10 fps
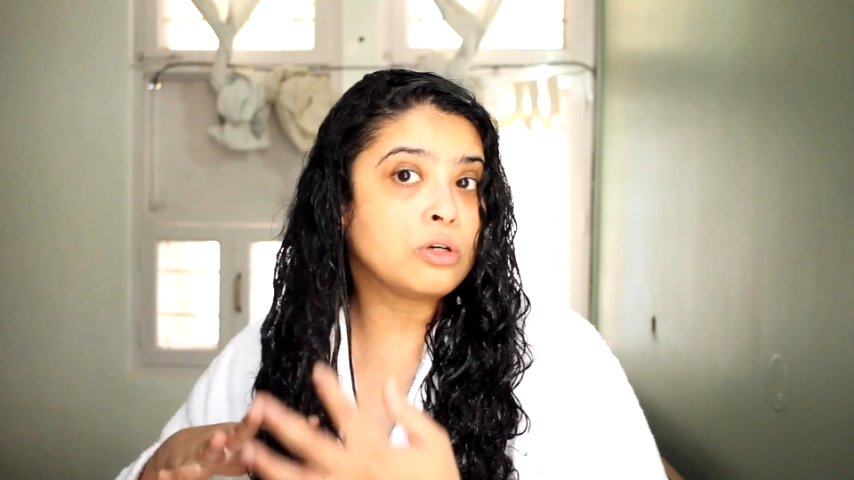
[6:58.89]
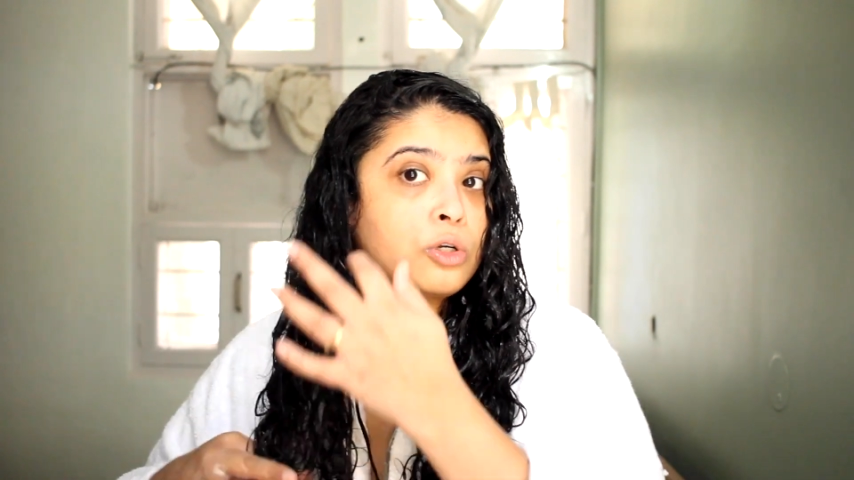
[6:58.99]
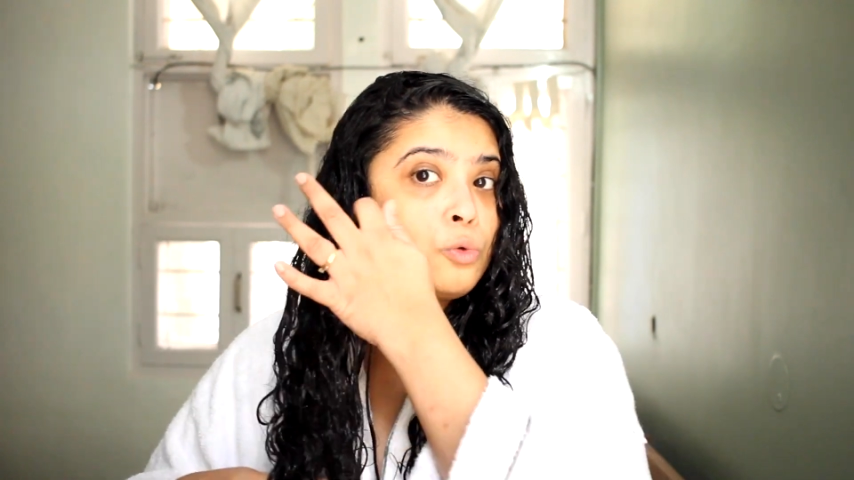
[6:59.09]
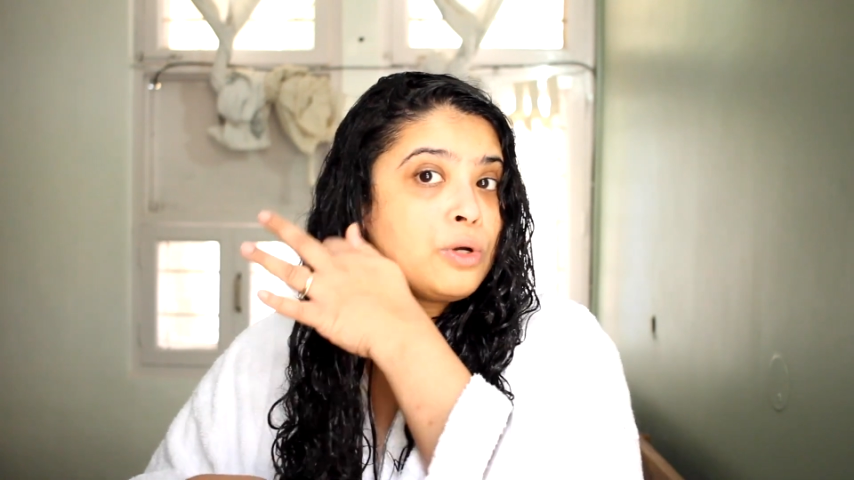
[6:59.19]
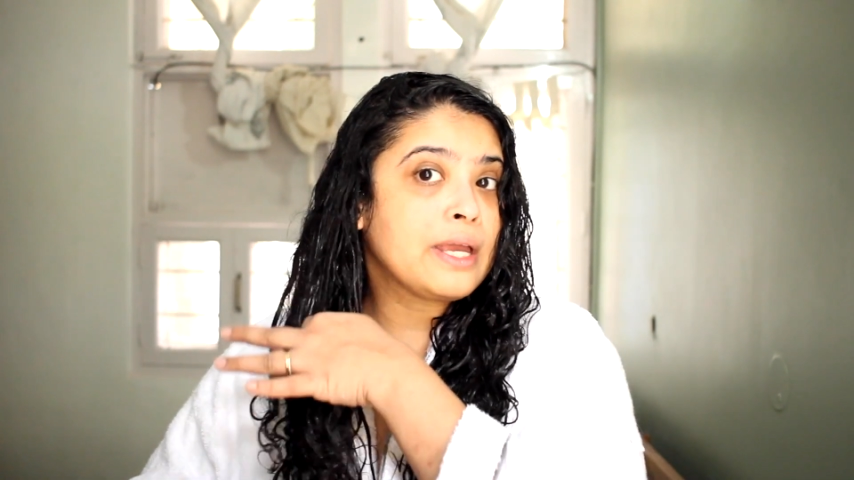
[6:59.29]

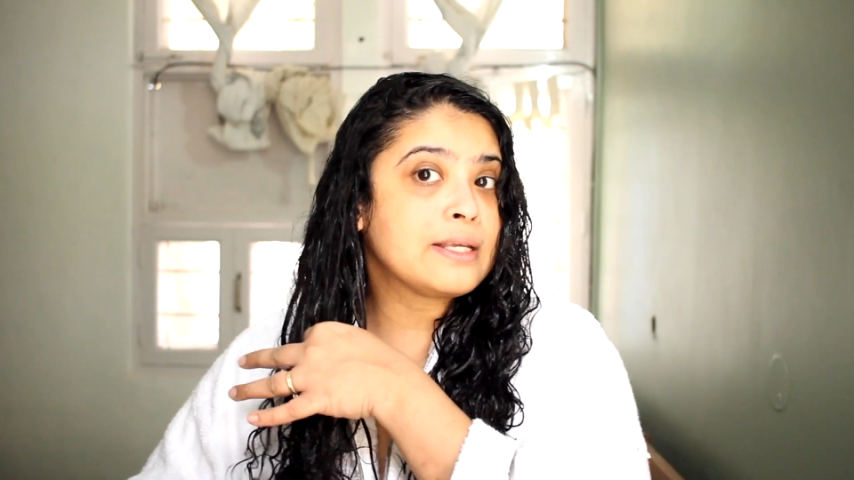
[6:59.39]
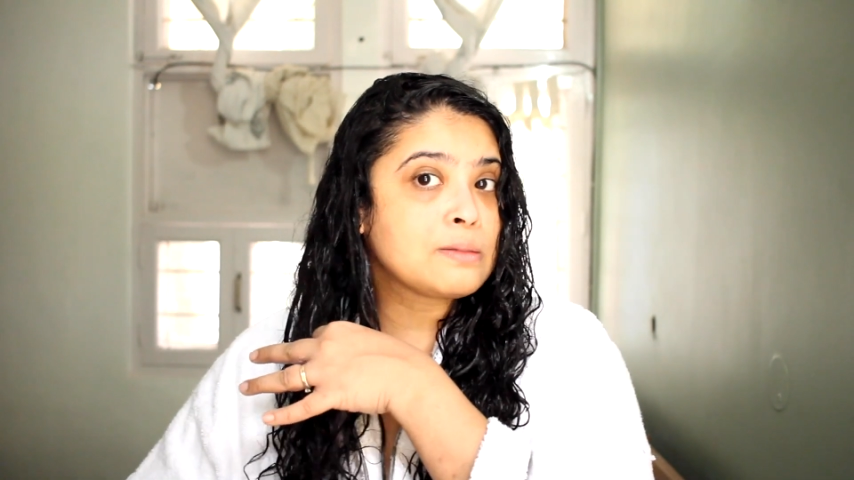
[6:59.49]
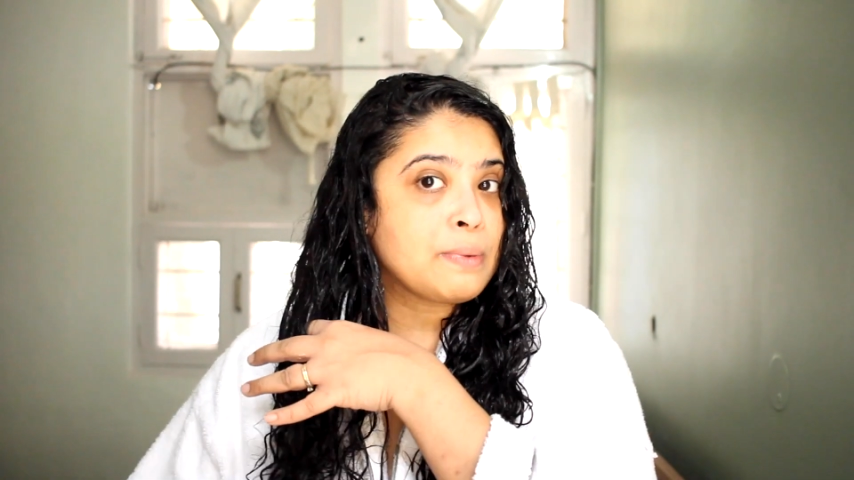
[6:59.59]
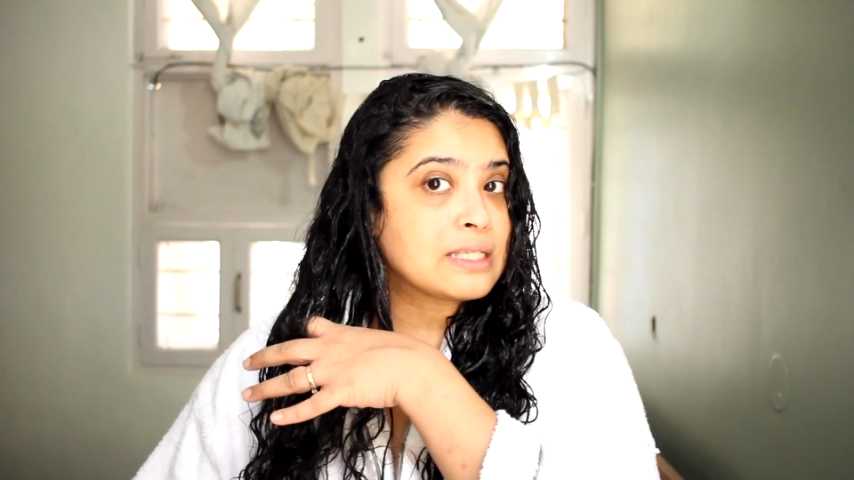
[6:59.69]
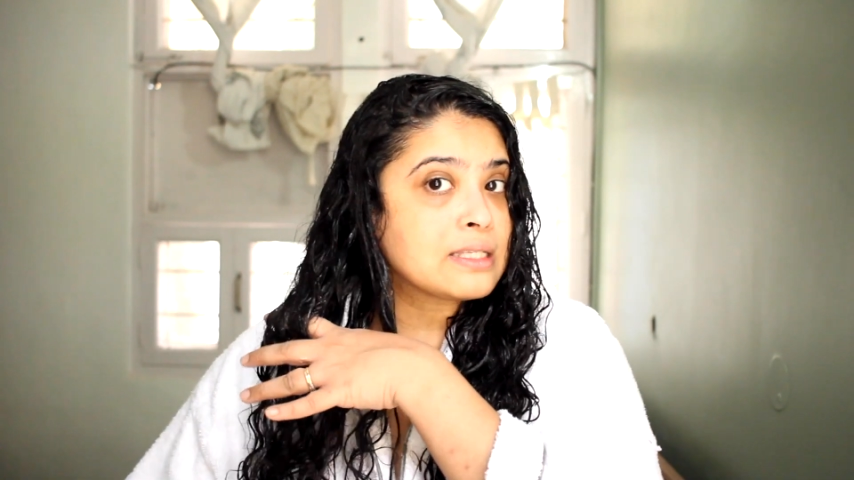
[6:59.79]
2
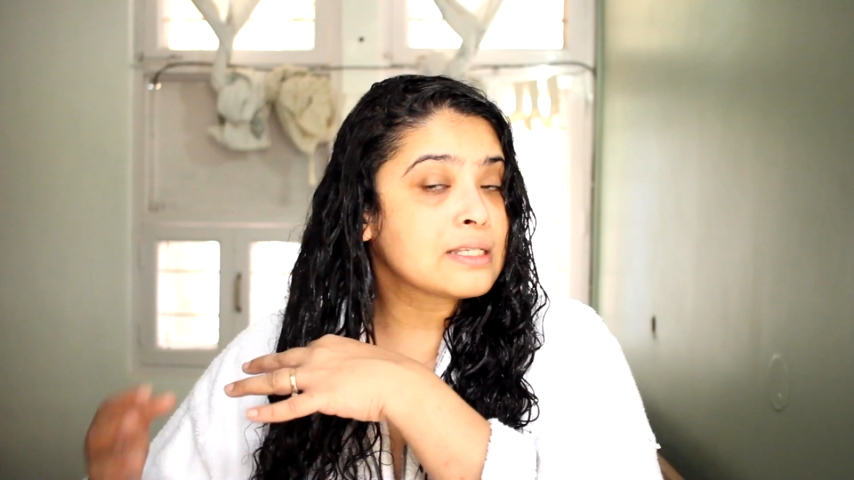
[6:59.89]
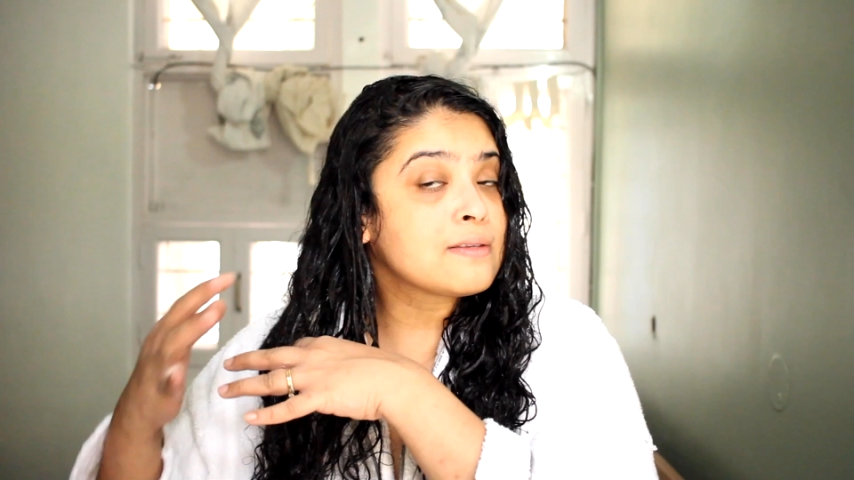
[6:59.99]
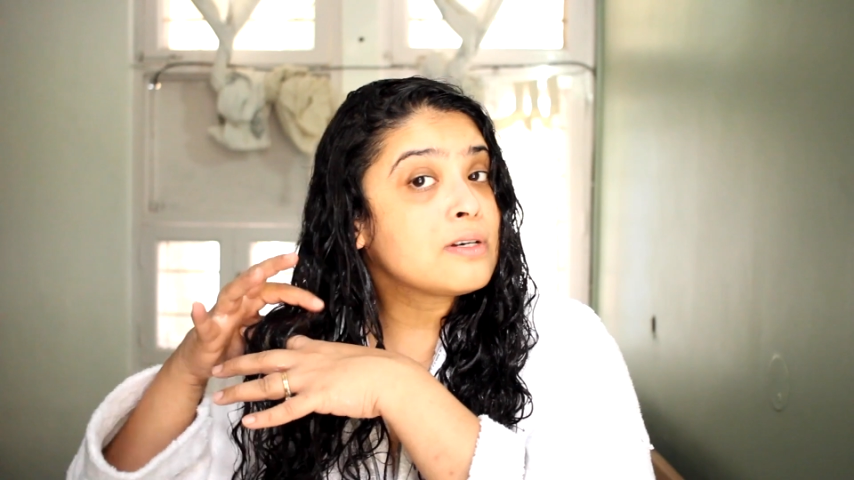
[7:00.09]
days basis